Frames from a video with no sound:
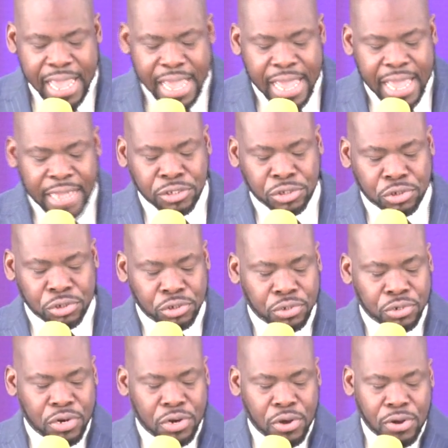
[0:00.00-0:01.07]
And do you
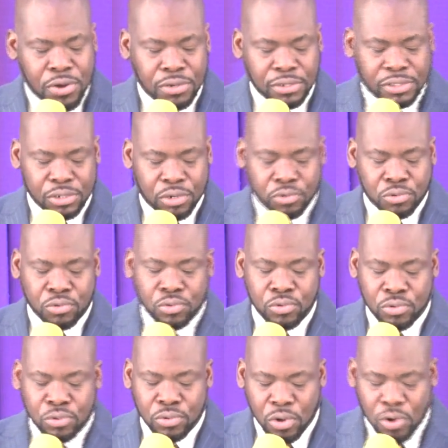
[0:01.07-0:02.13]
not
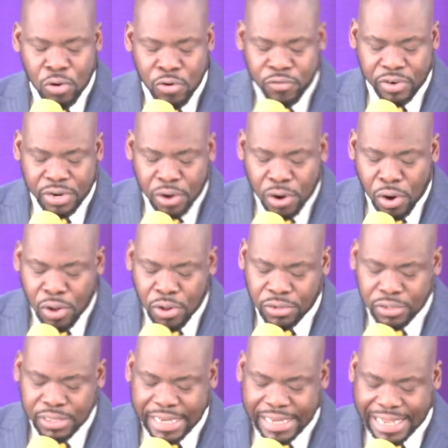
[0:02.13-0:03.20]
rule over all
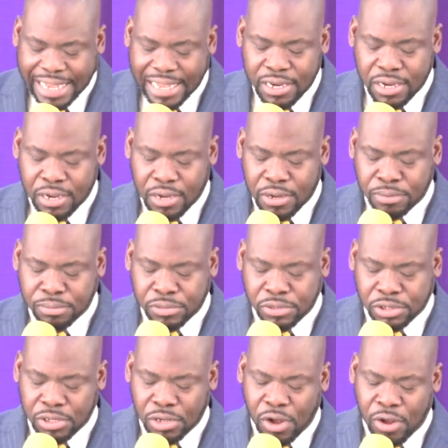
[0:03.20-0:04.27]
the
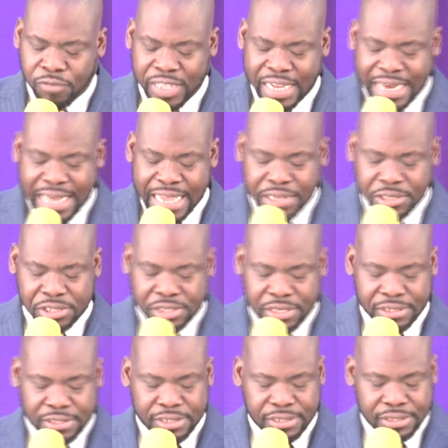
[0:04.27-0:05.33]
kingdoms of the
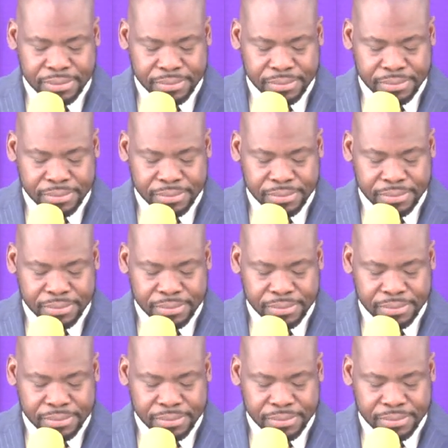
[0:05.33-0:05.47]
nations?